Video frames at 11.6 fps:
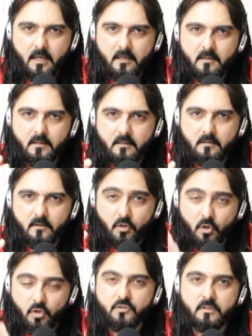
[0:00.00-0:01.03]
any
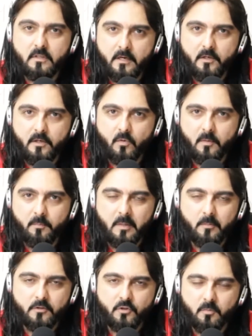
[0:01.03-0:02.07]
good scenario where
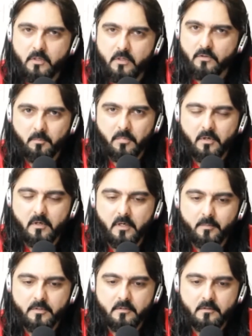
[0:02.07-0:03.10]
people should be using burn
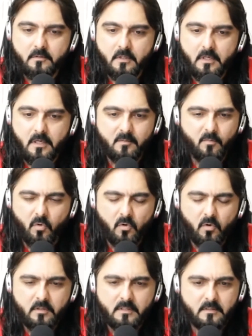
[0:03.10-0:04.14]
ups,
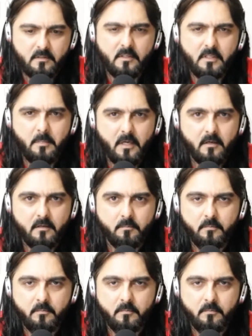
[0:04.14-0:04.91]
or it doesn't really matter?